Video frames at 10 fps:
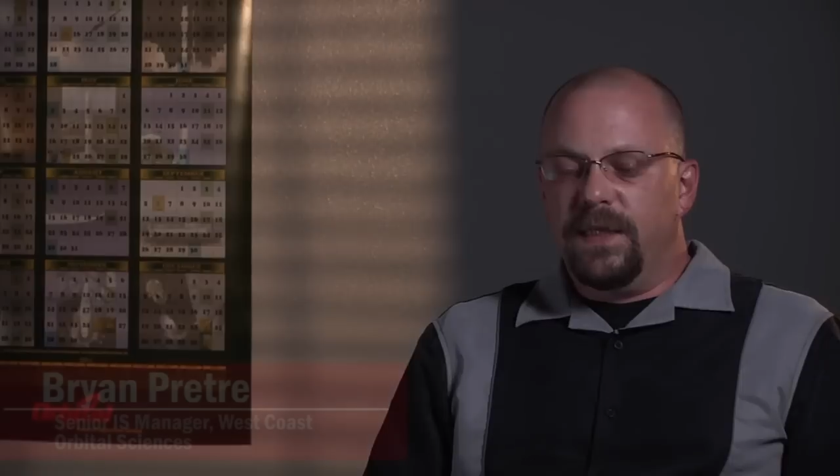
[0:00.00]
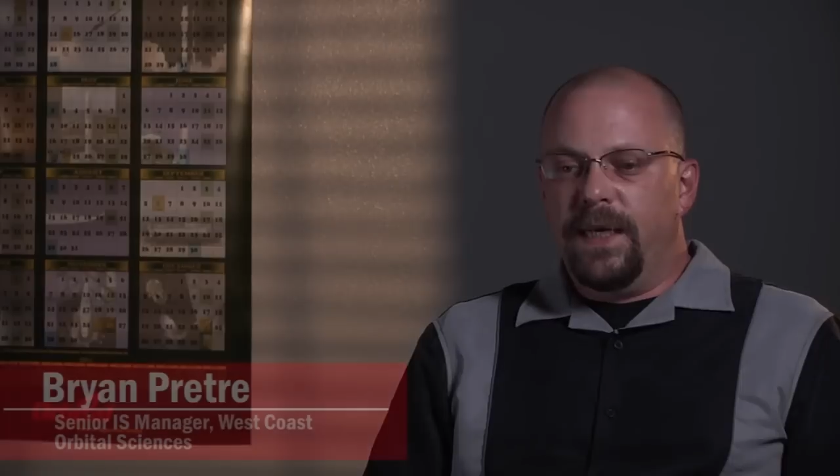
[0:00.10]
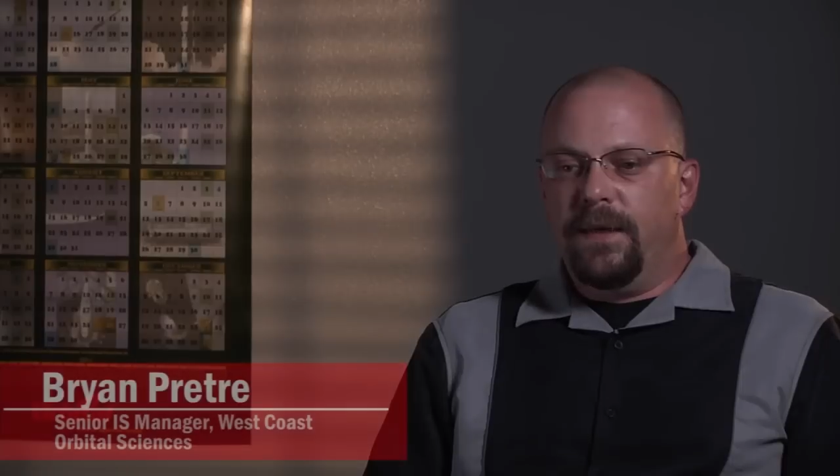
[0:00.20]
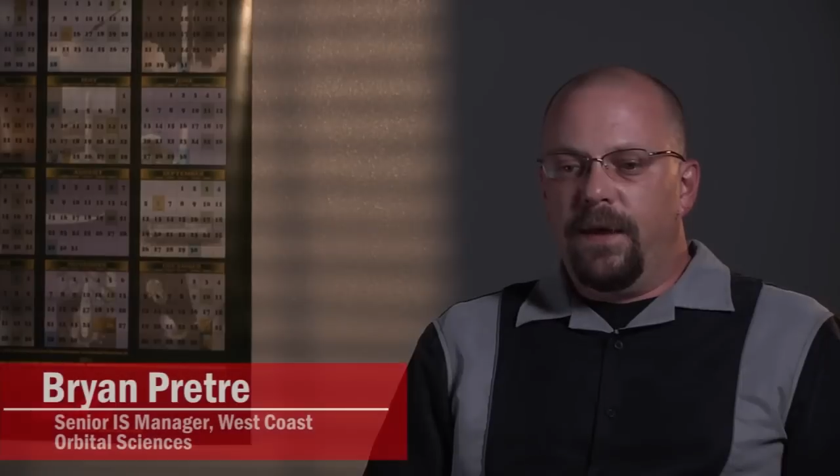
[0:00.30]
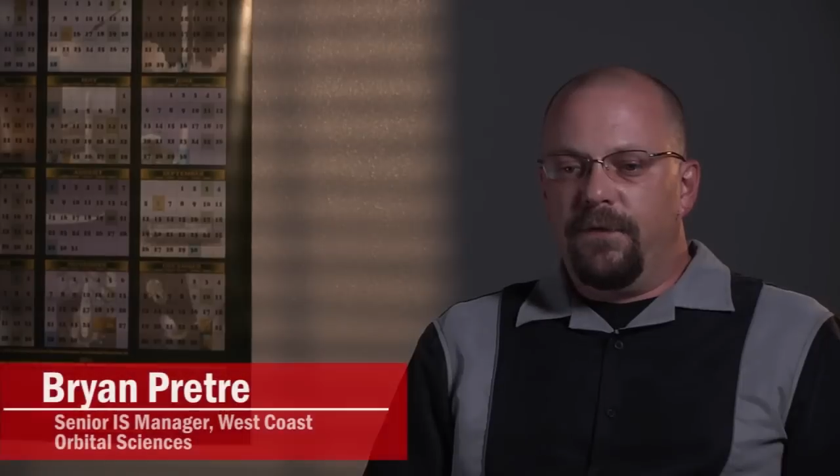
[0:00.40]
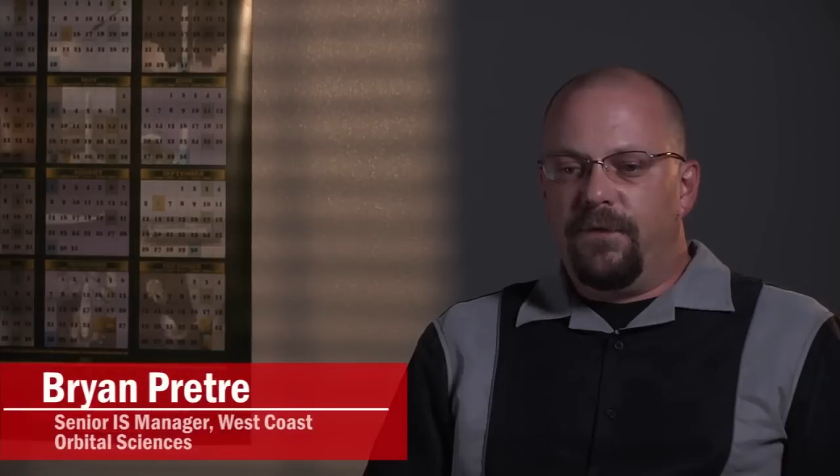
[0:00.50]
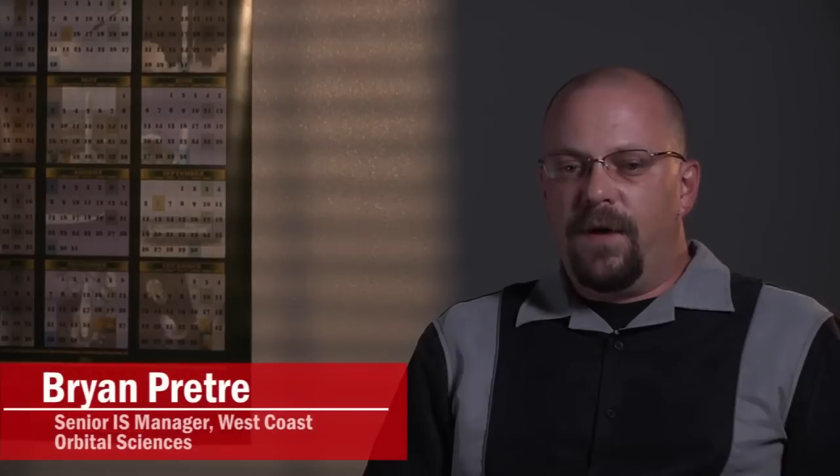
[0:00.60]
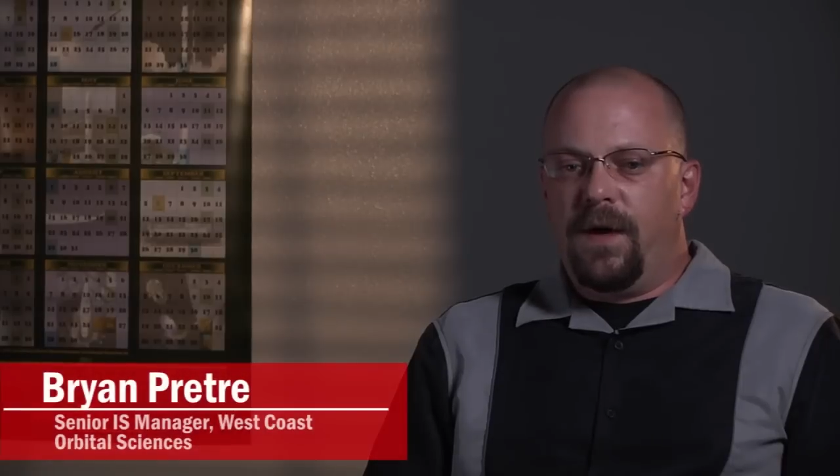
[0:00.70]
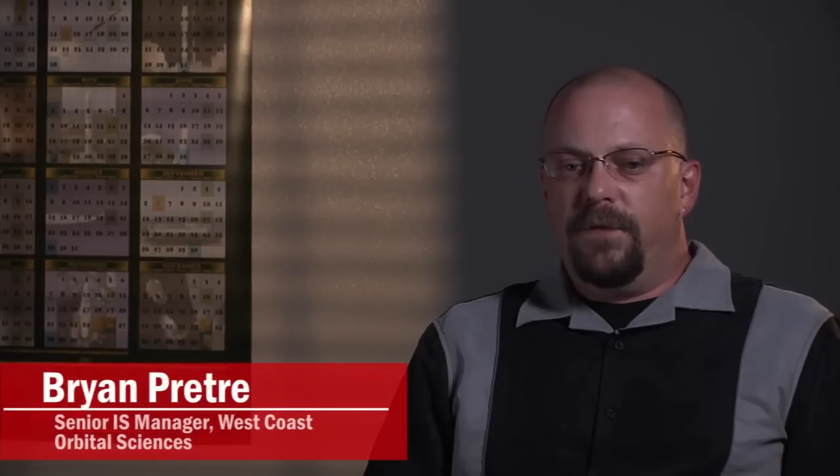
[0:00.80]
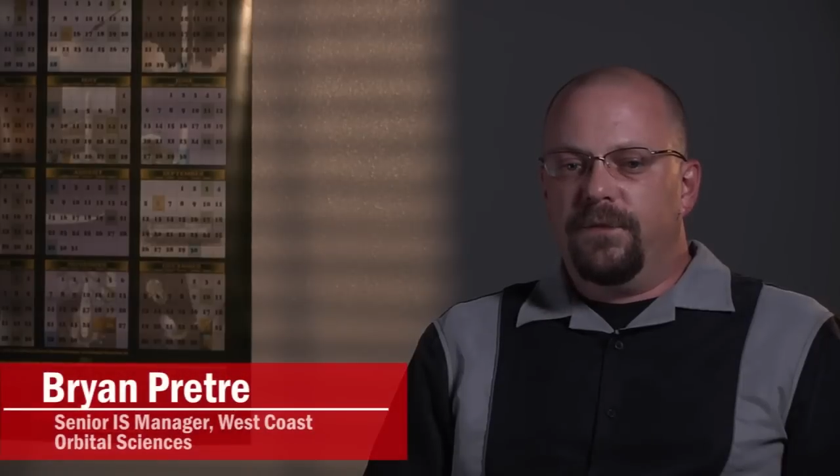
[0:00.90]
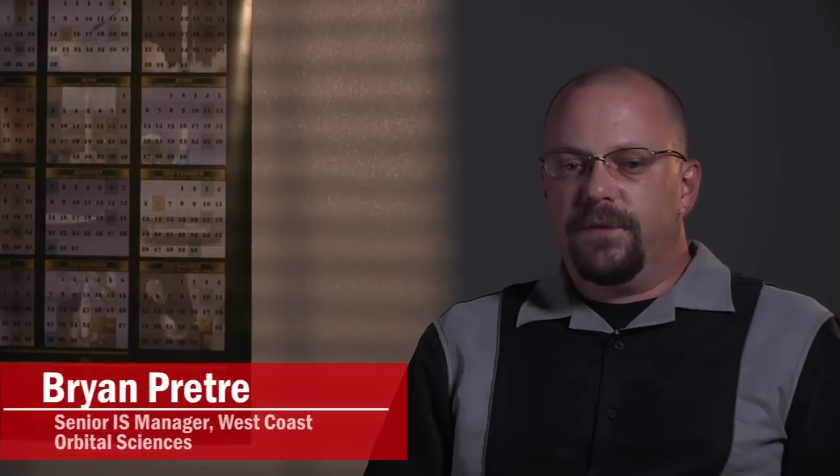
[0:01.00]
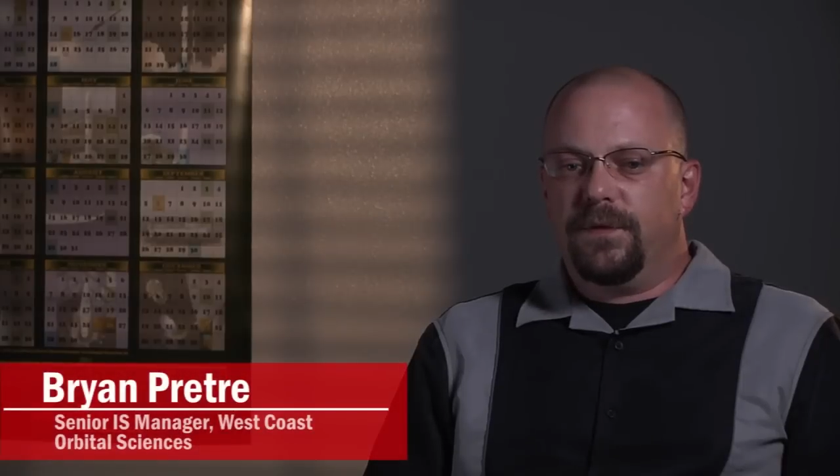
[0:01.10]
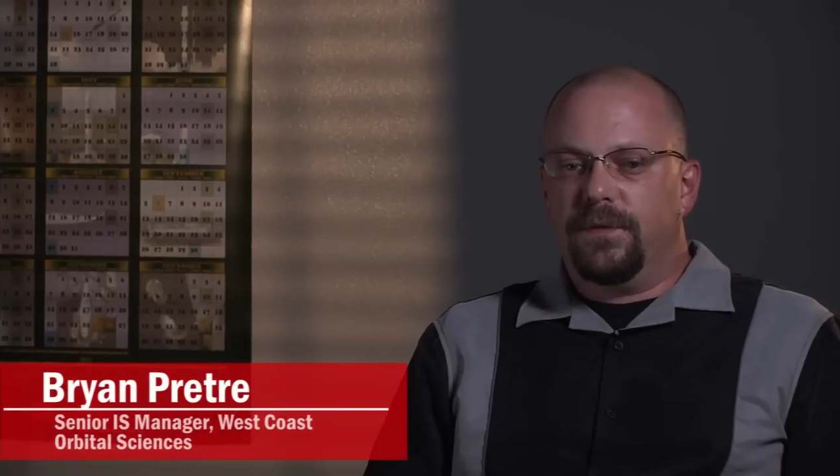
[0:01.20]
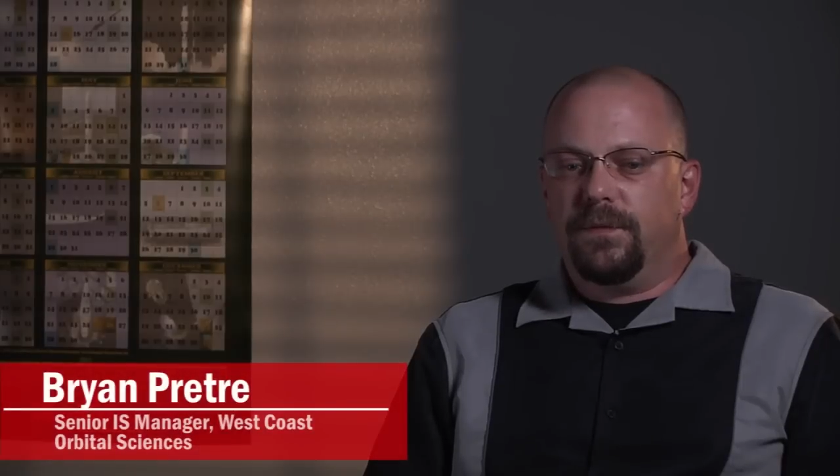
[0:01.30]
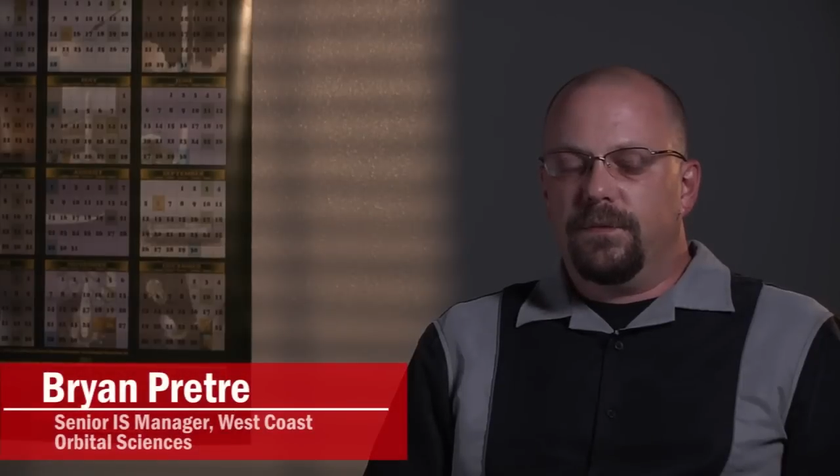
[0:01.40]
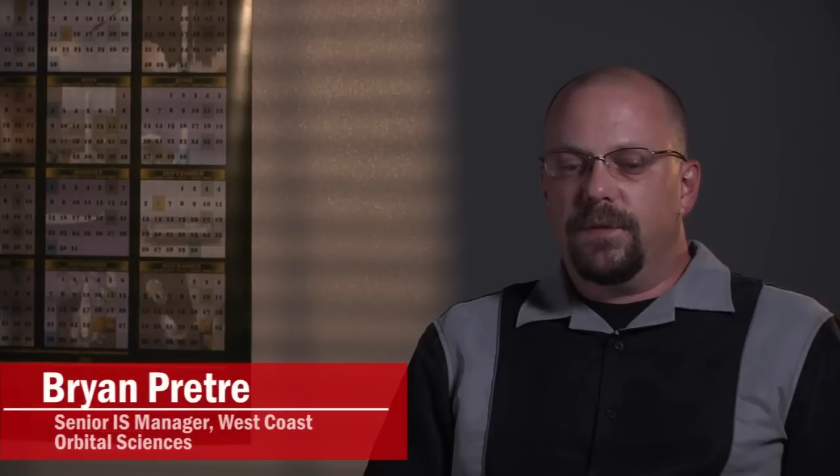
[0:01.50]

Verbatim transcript: date, F five's